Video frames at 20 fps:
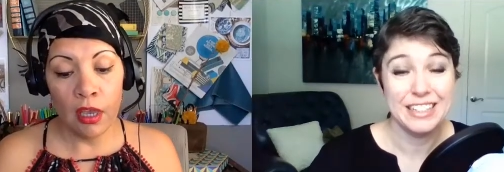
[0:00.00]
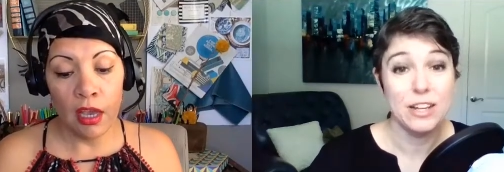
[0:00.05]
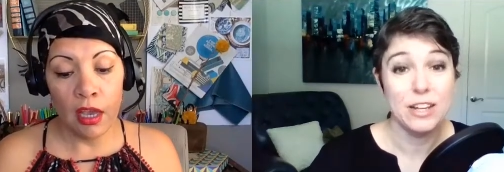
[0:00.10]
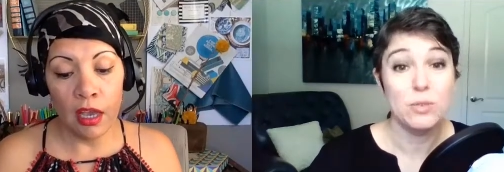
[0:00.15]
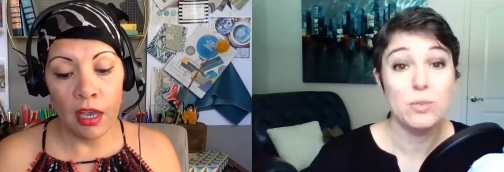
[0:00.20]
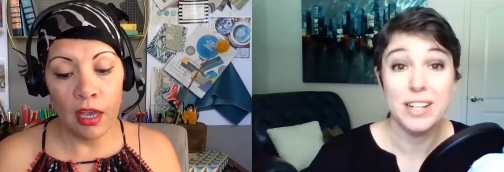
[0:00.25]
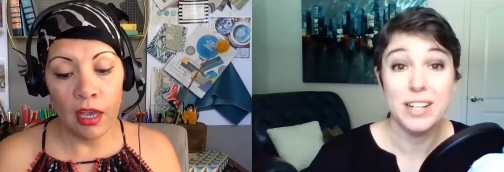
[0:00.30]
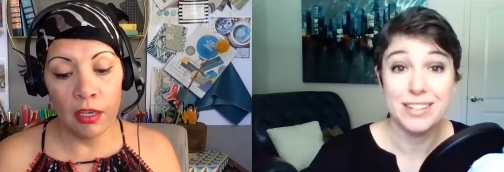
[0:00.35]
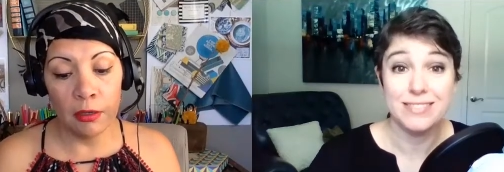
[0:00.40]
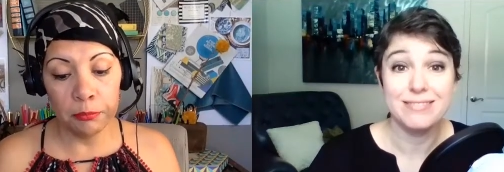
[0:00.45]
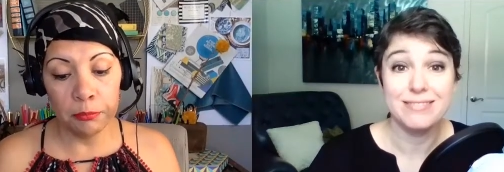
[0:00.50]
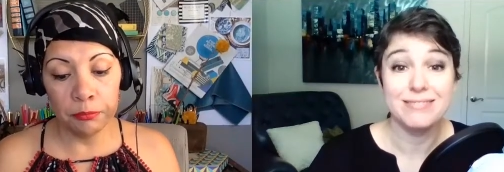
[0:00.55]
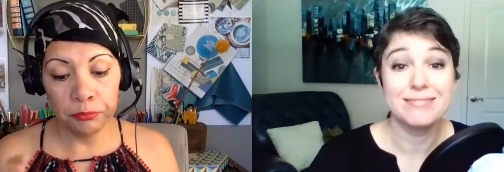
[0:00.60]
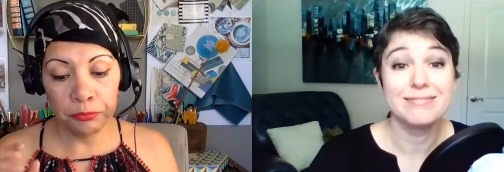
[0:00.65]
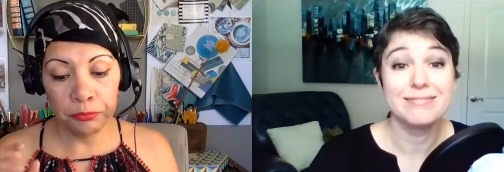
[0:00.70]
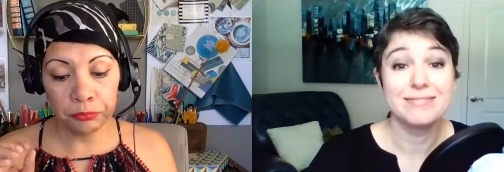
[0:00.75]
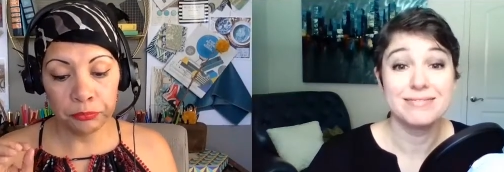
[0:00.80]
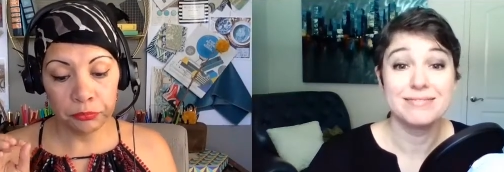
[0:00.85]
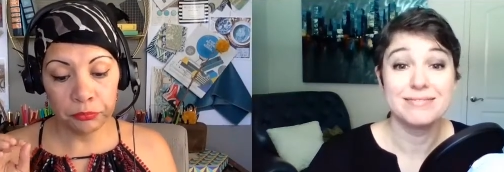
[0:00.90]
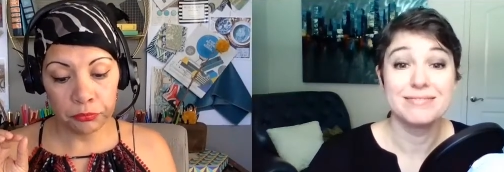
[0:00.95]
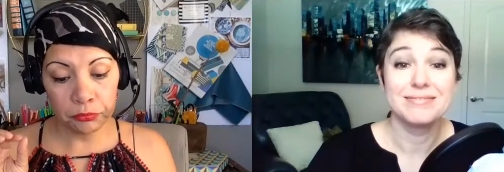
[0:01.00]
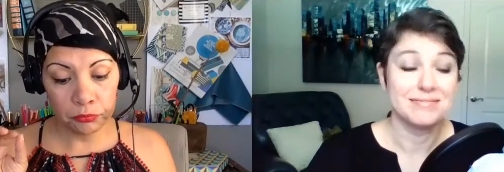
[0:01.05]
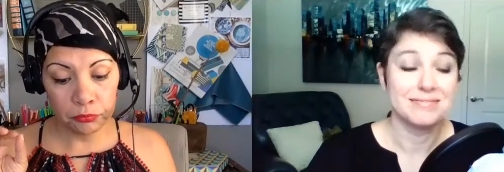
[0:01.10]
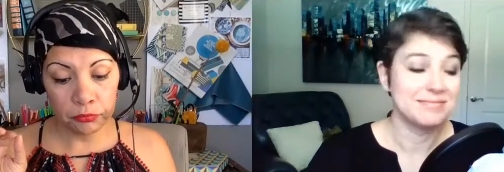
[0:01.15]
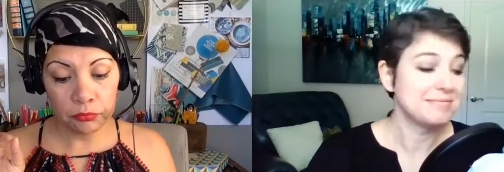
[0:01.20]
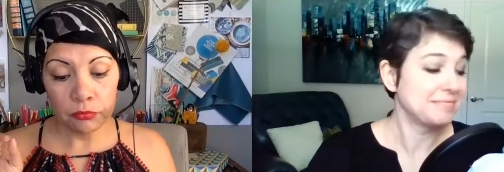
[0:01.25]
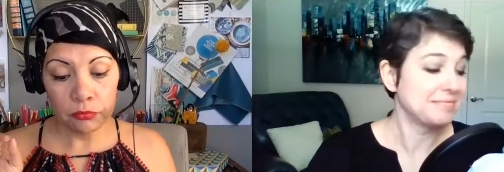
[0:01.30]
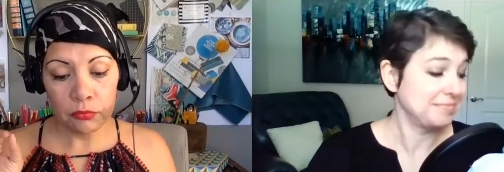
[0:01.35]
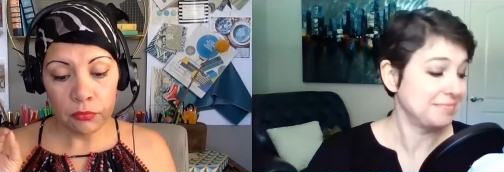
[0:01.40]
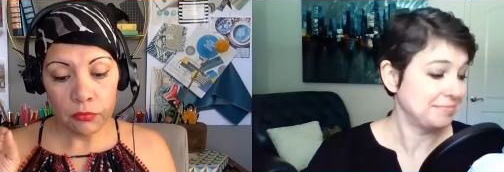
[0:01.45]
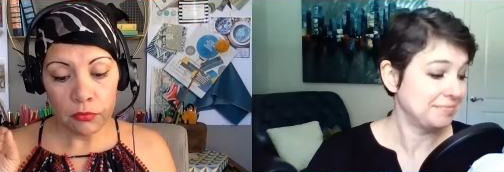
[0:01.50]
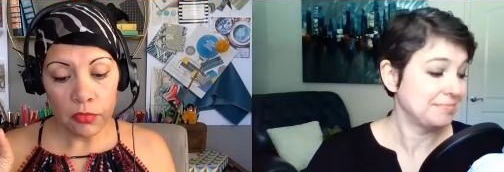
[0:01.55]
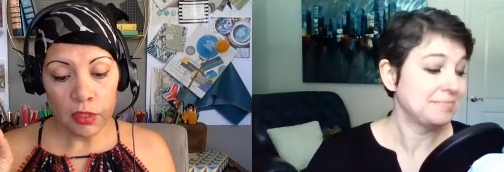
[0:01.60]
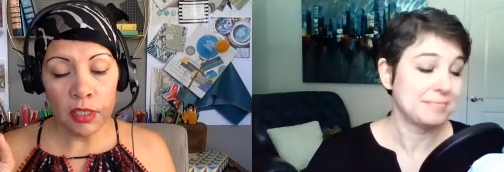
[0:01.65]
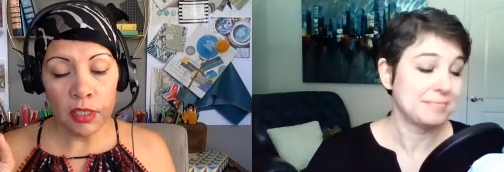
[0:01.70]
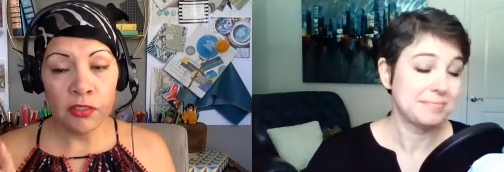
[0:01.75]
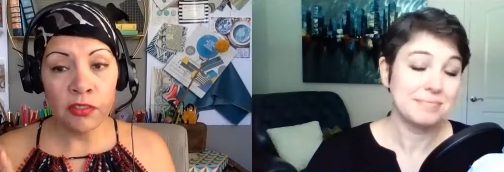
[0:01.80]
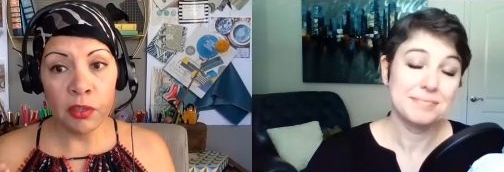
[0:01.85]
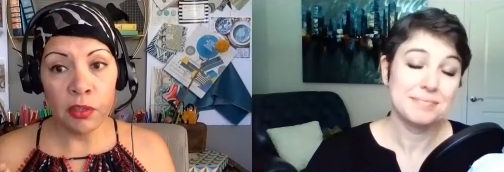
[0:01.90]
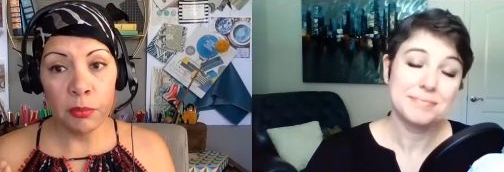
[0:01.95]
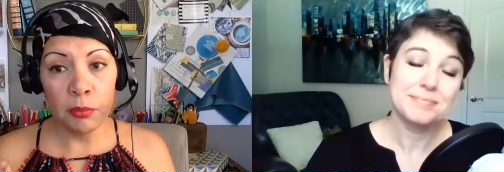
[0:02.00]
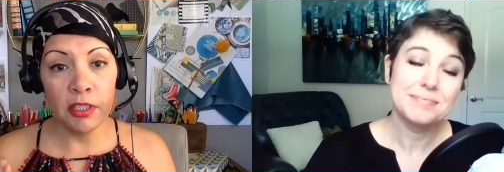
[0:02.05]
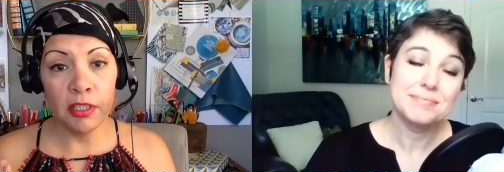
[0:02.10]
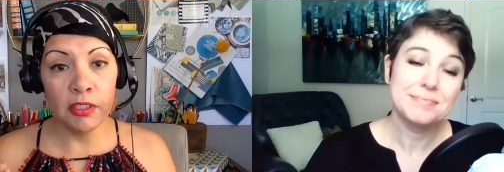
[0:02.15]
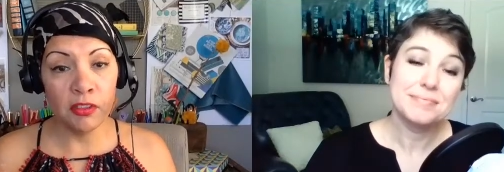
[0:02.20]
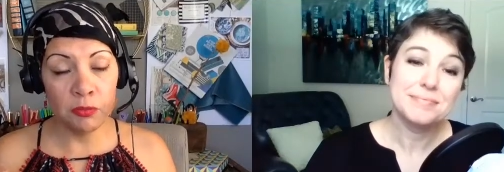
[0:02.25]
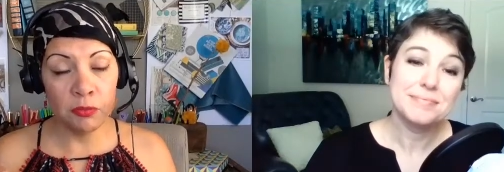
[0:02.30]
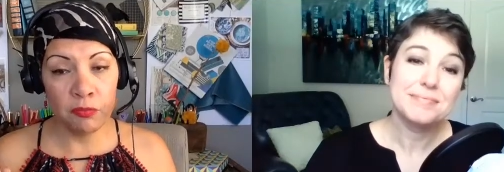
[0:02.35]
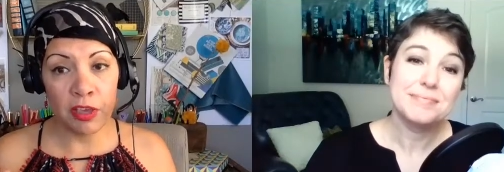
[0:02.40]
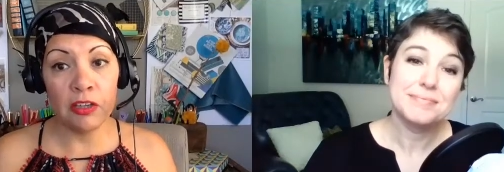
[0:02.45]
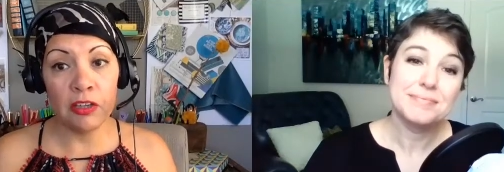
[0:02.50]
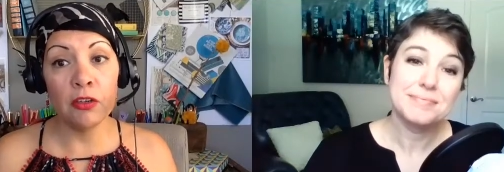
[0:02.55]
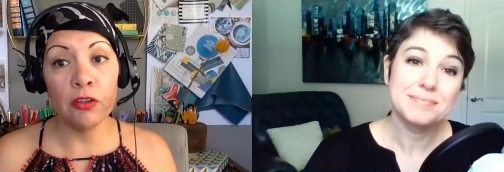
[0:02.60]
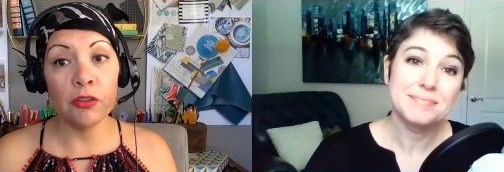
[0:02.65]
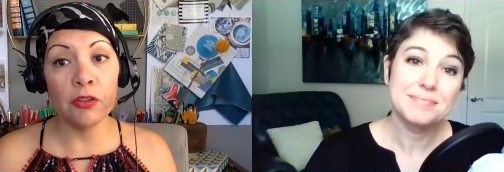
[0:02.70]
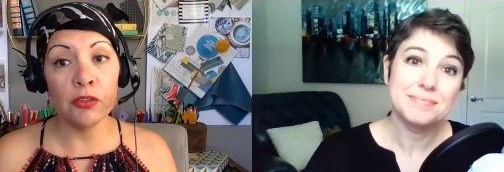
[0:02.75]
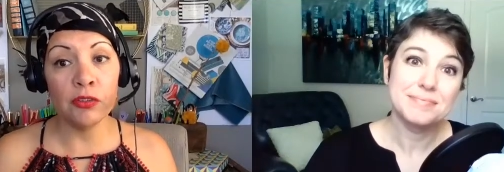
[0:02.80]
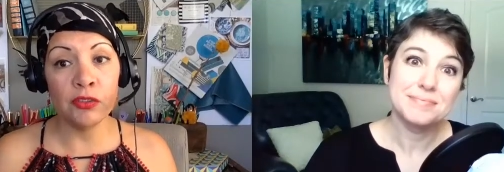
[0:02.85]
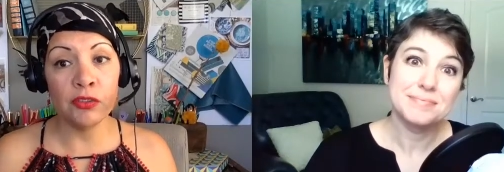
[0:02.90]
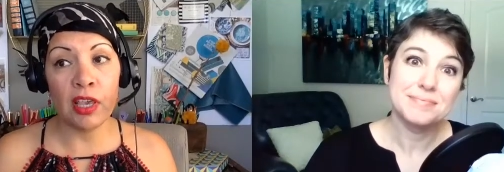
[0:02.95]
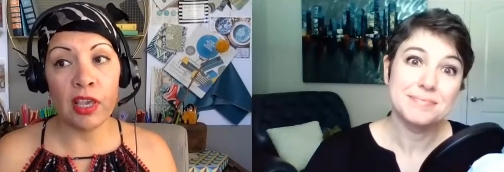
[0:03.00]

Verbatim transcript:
Speaker 1: Um, right some of these vendors